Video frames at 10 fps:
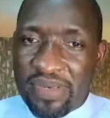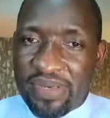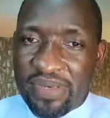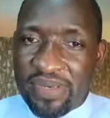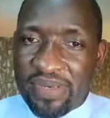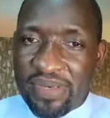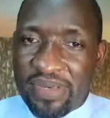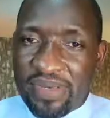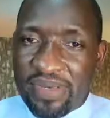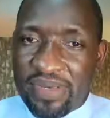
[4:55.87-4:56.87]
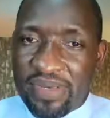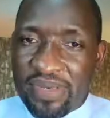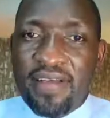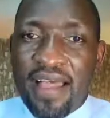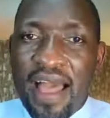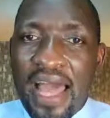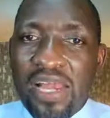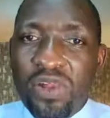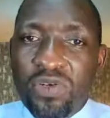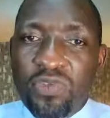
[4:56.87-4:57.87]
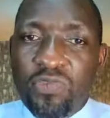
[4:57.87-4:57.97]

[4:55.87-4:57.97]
And you'll have a lot of